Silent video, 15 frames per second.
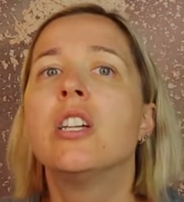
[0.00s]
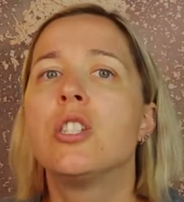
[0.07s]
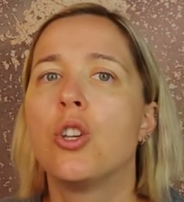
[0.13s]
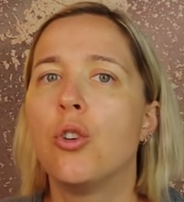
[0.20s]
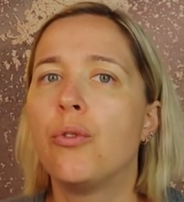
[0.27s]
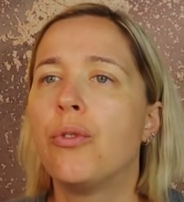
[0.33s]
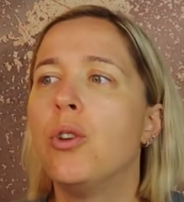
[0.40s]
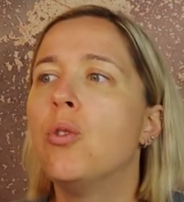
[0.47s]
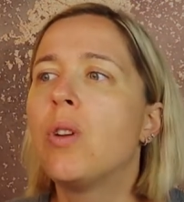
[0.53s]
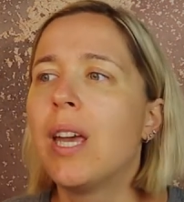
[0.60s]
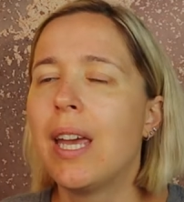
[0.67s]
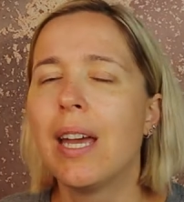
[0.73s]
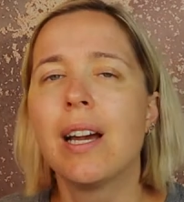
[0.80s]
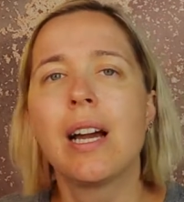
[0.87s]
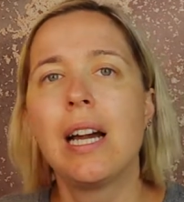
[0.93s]
So if you
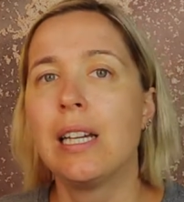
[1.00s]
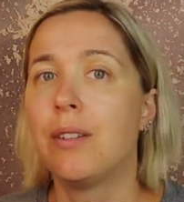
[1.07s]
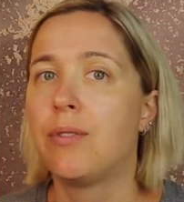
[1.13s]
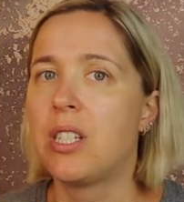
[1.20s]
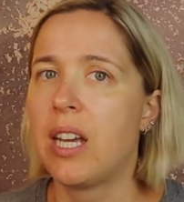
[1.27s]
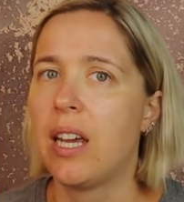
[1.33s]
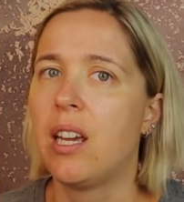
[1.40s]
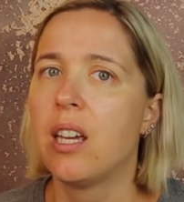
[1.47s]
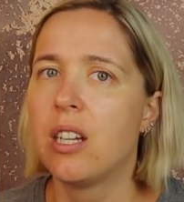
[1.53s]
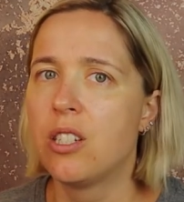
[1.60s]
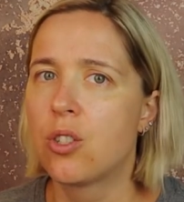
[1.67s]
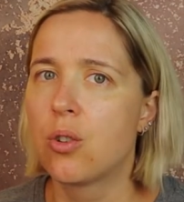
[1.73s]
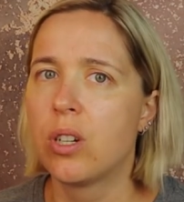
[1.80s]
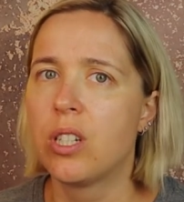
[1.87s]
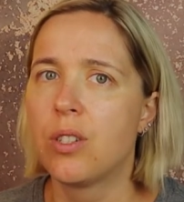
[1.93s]
can't kind of take it
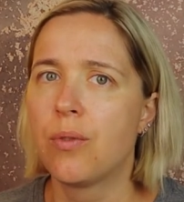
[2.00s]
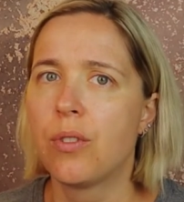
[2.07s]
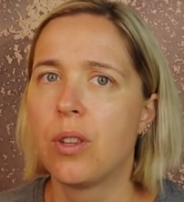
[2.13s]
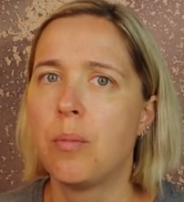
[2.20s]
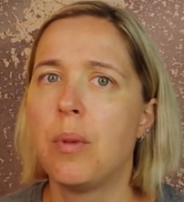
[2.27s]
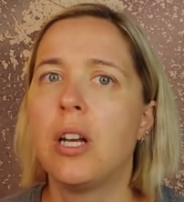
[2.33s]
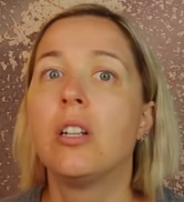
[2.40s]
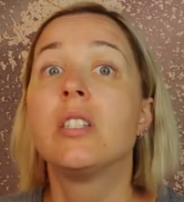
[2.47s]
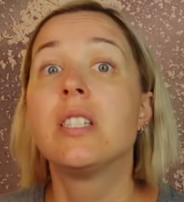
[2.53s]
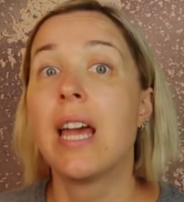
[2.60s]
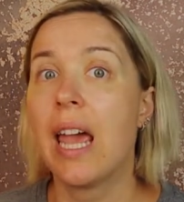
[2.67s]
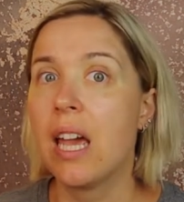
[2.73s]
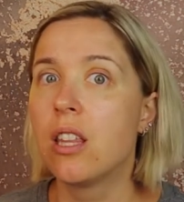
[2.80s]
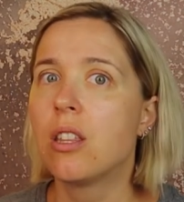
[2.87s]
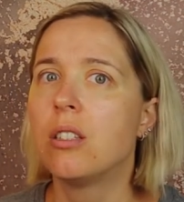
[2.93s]
as grist for the mill,
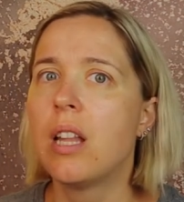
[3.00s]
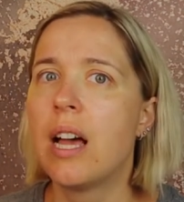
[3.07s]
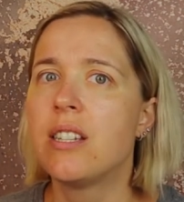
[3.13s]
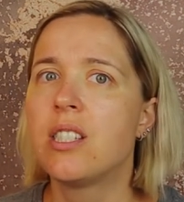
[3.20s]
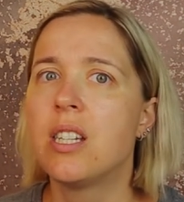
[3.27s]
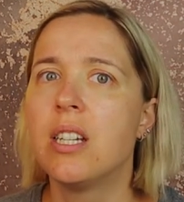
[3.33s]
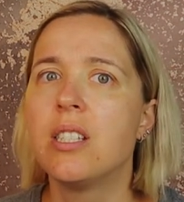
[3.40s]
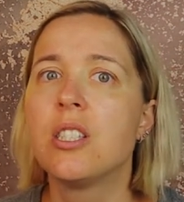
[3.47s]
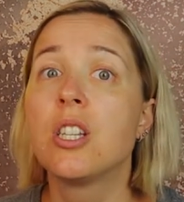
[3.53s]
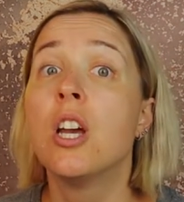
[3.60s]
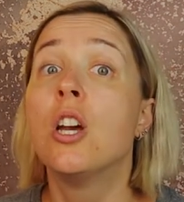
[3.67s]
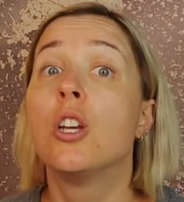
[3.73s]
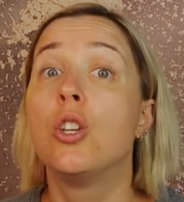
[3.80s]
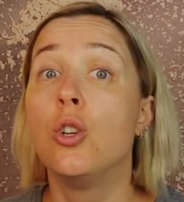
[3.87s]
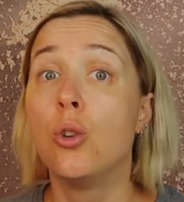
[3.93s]
take the lessons,
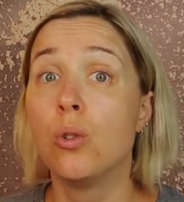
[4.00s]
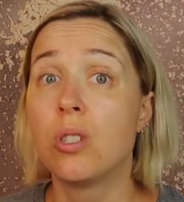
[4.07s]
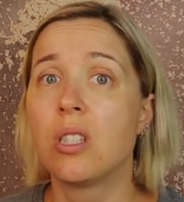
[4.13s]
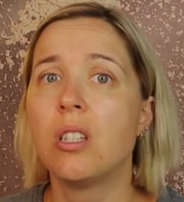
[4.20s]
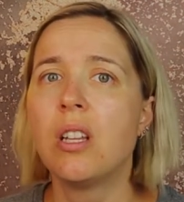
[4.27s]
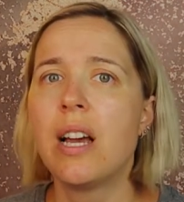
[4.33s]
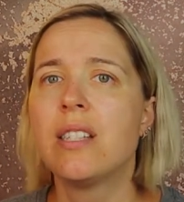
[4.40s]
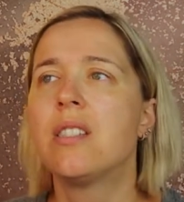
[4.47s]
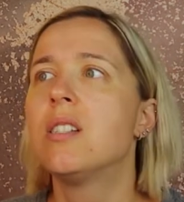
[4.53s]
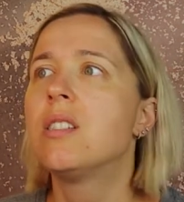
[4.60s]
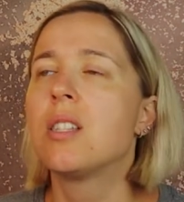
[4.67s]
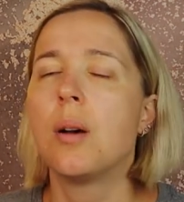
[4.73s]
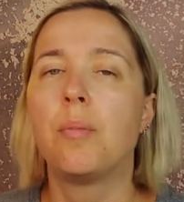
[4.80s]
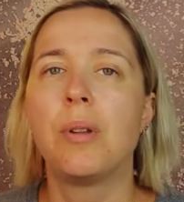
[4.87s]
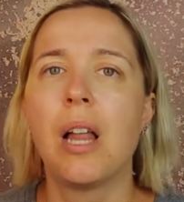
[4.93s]
use the
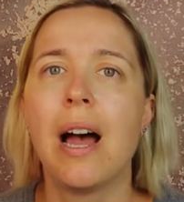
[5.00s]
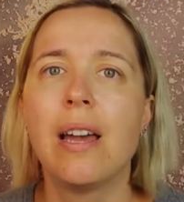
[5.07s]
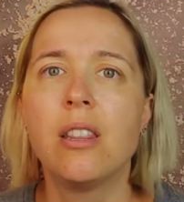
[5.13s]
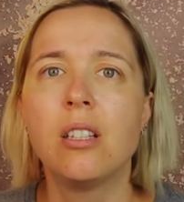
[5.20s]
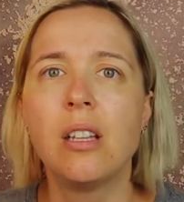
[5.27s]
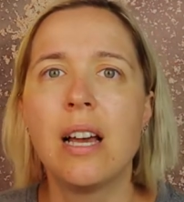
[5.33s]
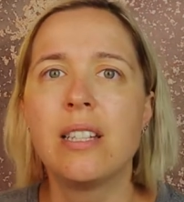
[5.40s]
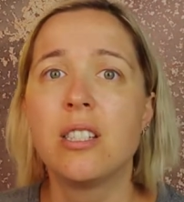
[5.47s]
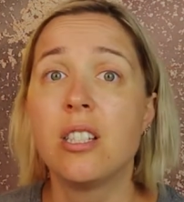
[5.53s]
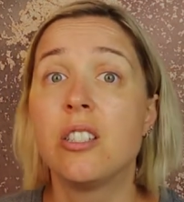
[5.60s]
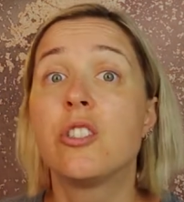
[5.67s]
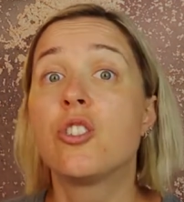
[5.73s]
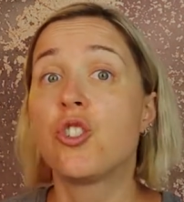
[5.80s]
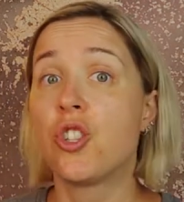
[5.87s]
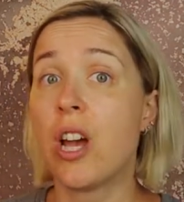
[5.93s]
lessons, apply the
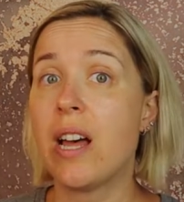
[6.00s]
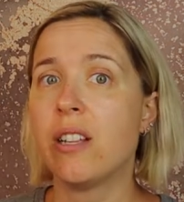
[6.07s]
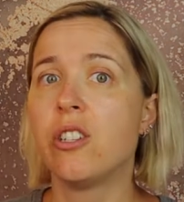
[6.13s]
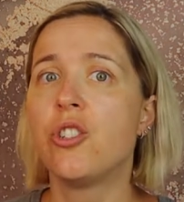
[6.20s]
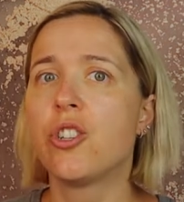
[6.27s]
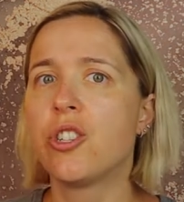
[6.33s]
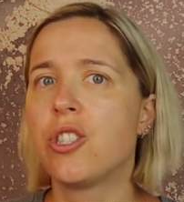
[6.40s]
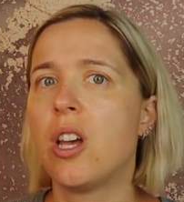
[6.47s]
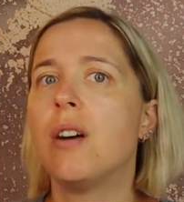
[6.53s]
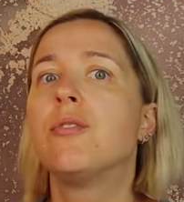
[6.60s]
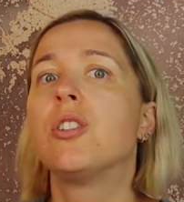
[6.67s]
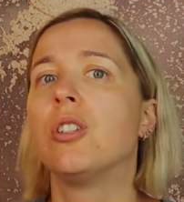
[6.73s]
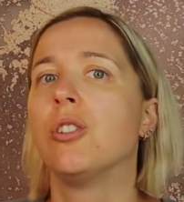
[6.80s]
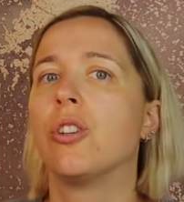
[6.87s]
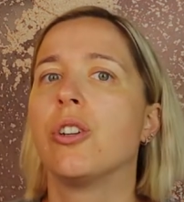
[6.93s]
lessons, challenge
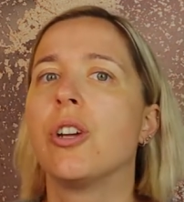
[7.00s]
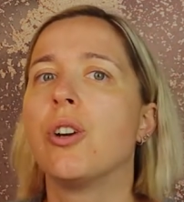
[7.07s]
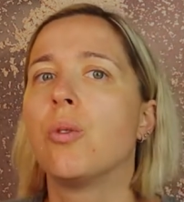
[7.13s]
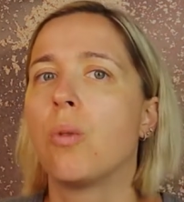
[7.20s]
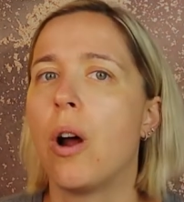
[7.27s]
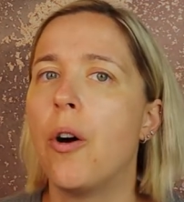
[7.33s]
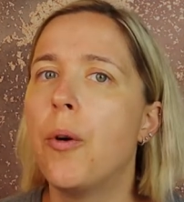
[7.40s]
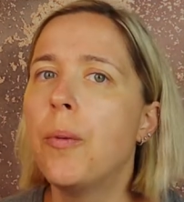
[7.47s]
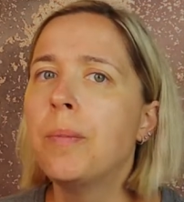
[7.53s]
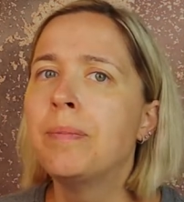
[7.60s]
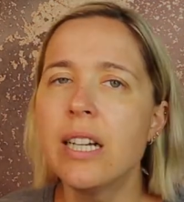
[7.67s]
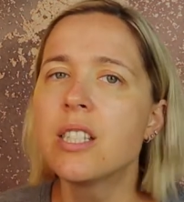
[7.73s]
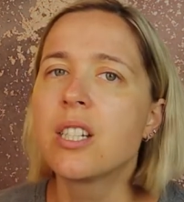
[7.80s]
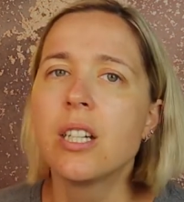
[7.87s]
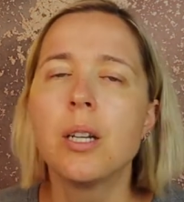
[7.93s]
yourself to learn and grow,
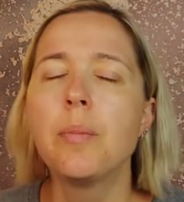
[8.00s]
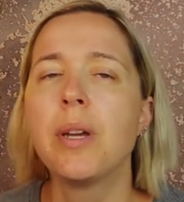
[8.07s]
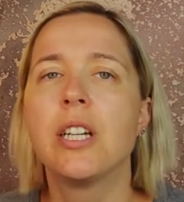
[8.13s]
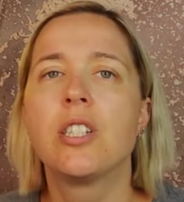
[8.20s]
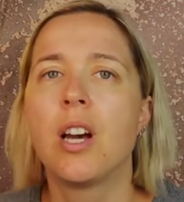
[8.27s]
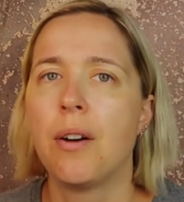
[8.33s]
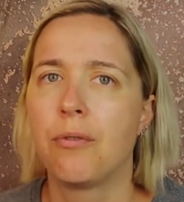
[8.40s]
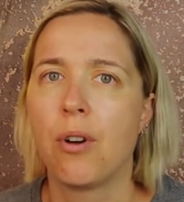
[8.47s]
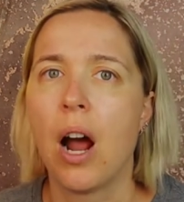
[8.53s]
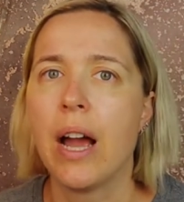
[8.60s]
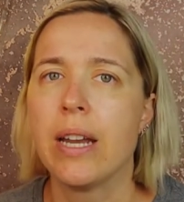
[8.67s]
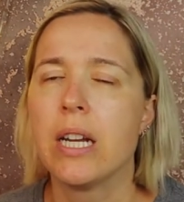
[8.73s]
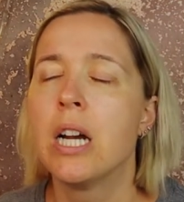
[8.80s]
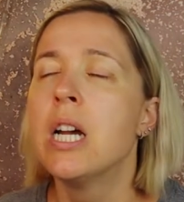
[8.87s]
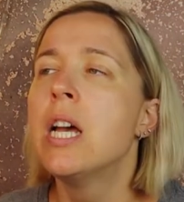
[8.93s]
it's gonna be a tough
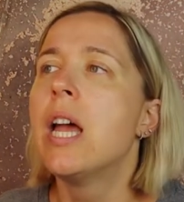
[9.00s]
ride.